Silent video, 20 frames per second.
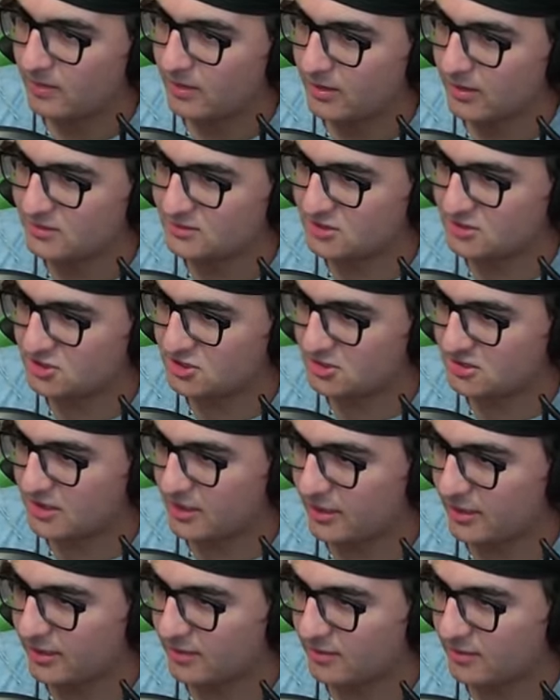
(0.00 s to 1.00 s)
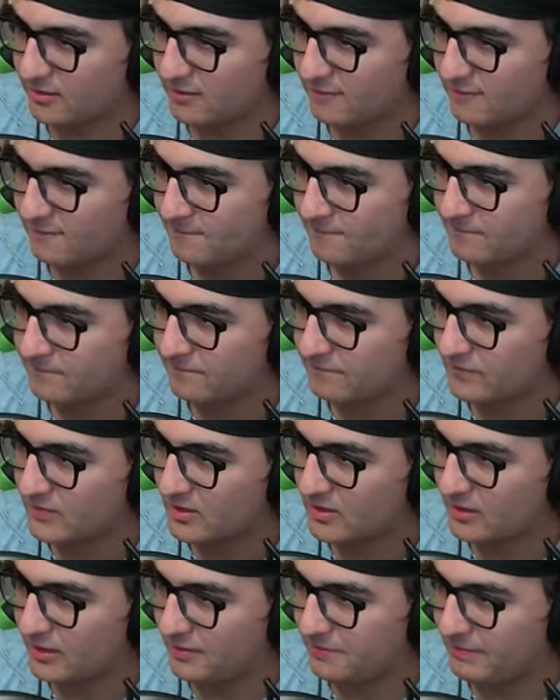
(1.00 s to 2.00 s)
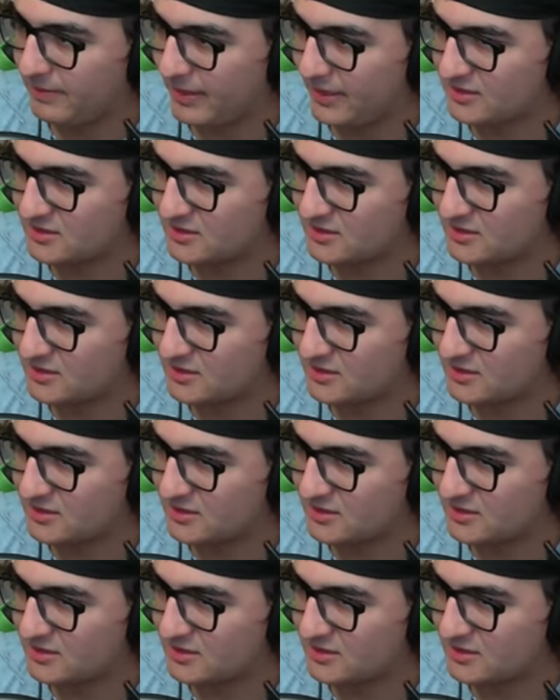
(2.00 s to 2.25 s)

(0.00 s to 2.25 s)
Is this just like like back